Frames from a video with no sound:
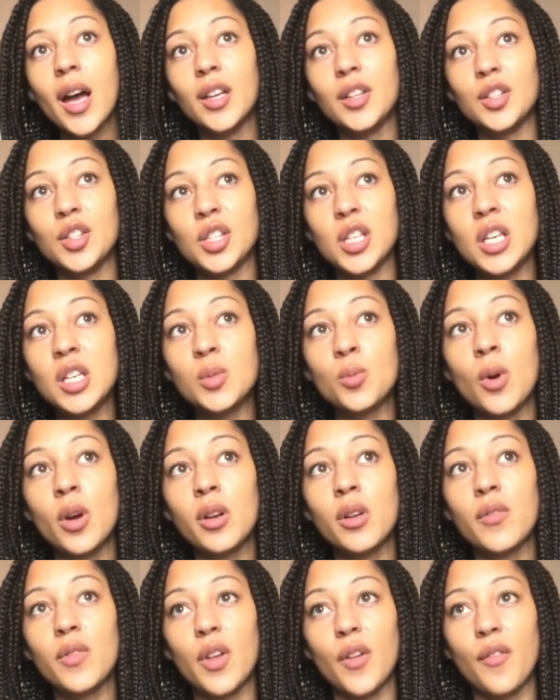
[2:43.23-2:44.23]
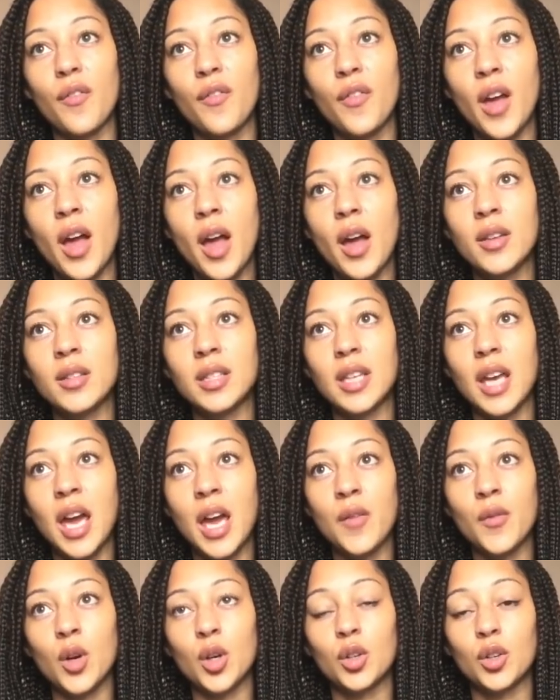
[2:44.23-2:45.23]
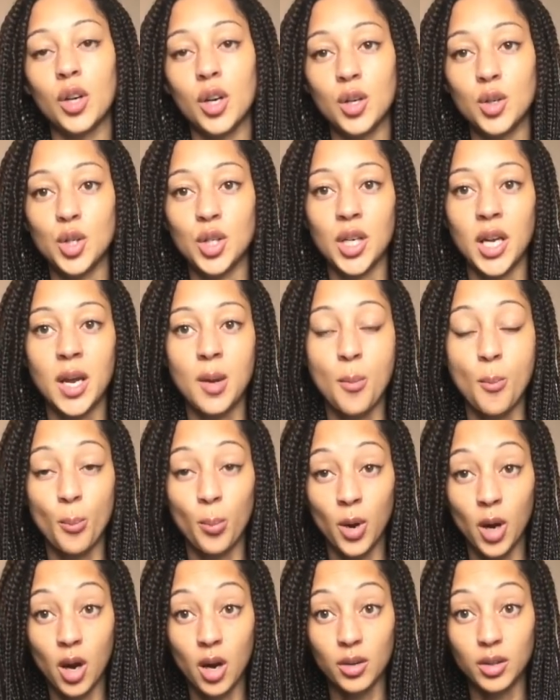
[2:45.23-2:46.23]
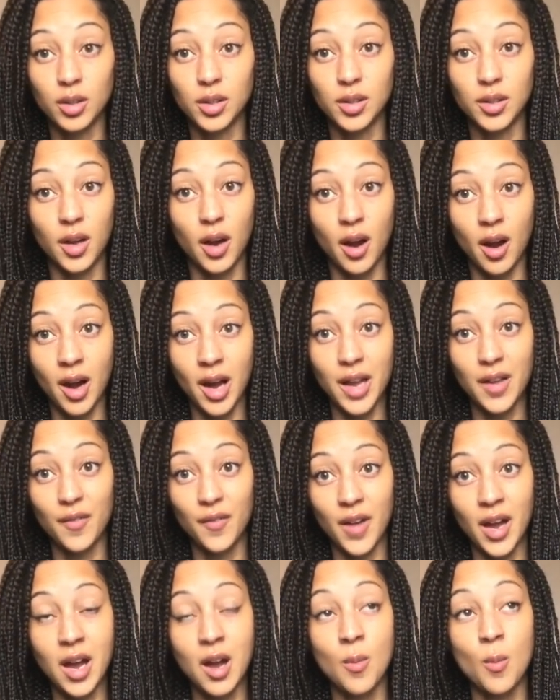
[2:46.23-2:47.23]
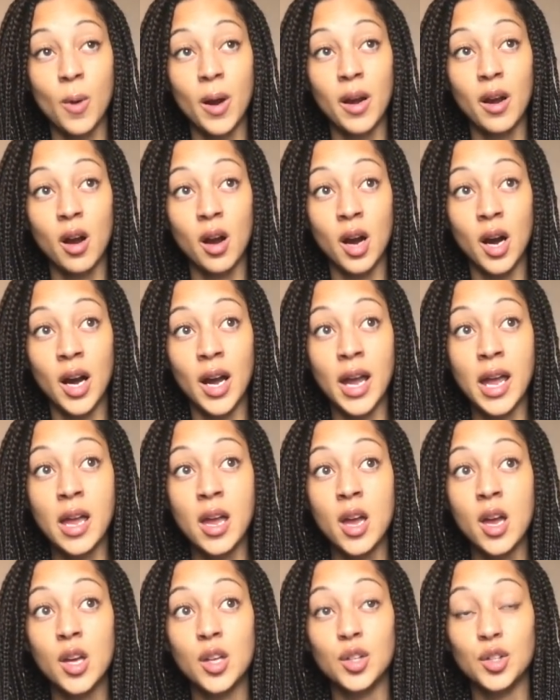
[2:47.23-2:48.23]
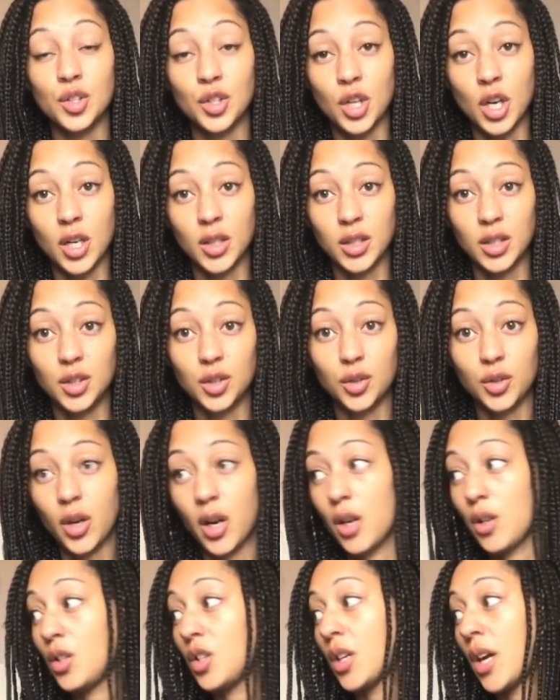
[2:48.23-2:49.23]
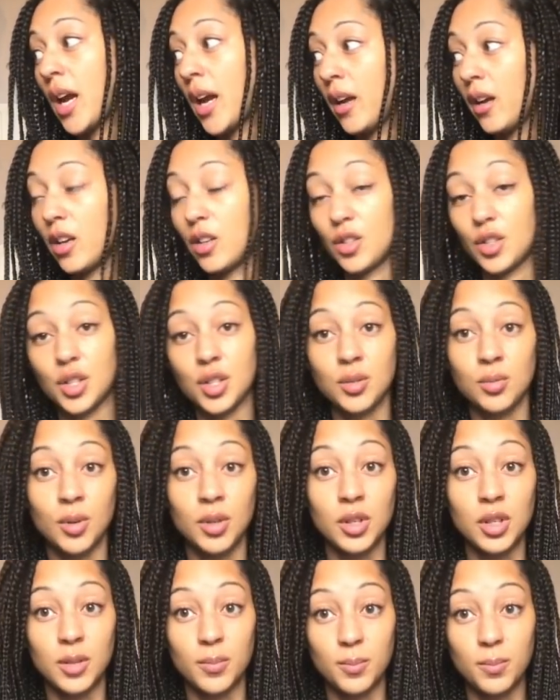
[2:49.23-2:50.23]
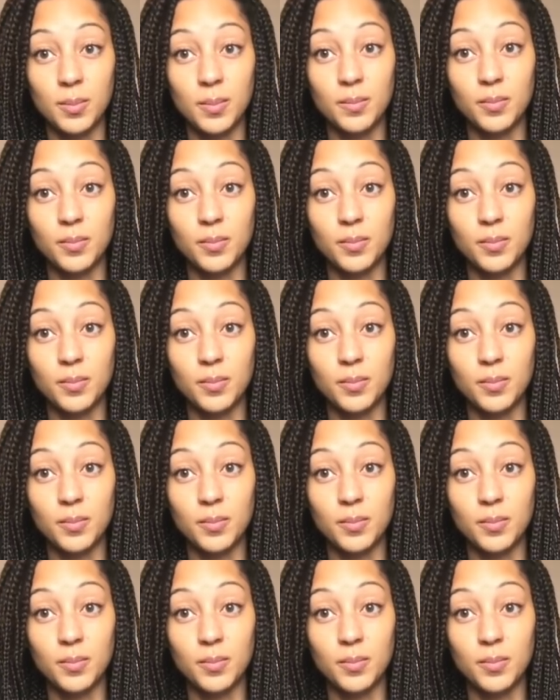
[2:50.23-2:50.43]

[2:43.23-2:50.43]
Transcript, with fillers: and she's one of the first ever crochet blogs that I found when I started to crochet and she's one of the,